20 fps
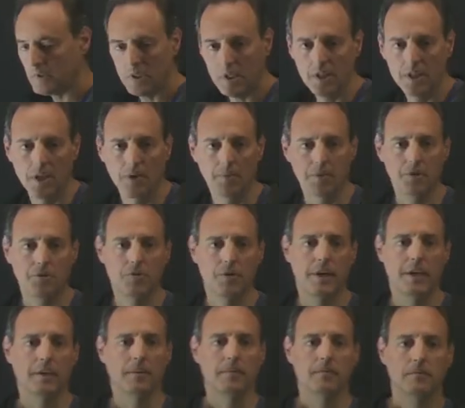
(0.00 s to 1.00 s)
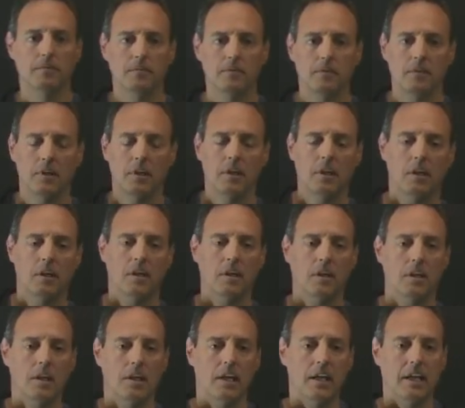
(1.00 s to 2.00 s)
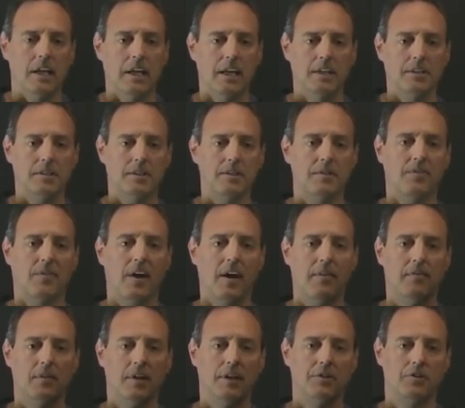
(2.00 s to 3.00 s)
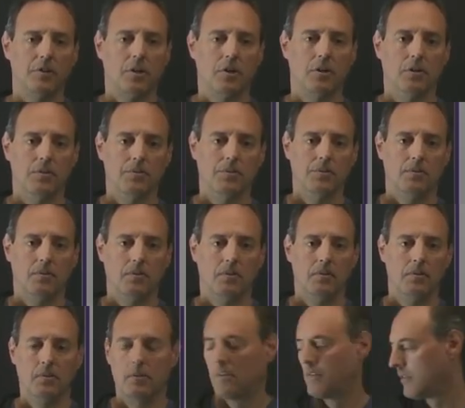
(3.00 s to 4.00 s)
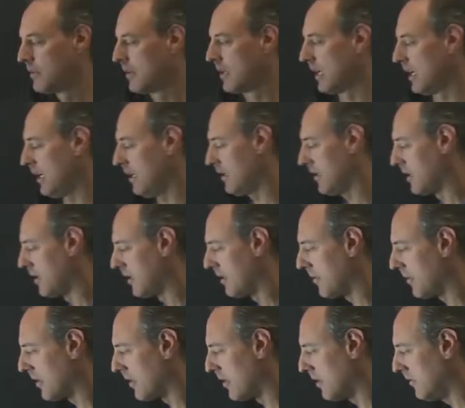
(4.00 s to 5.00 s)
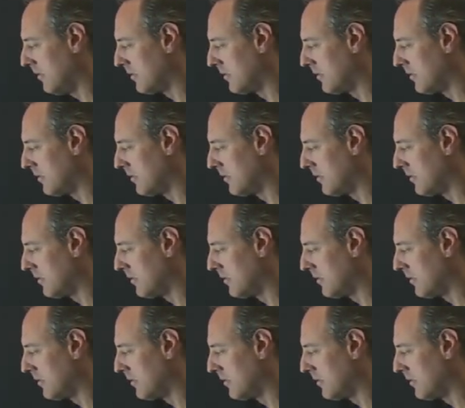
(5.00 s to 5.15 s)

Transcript: that we're going to train. It's these five lines of codes. Okay, here we go.